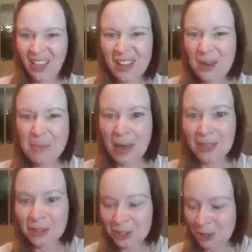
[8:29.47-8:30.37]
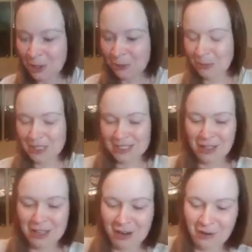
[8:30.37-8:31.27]
think Mel did
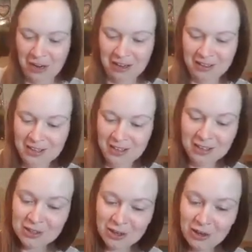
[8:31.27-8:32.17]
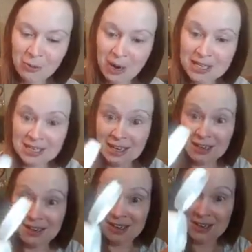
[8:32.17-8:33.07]
a thing on it. So look, wet
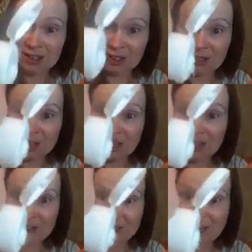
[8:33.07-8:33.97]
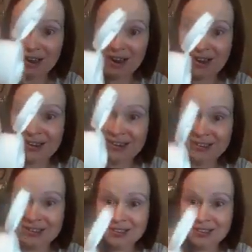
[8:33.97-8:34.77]
it. Dun, dun, dun, dun, dun.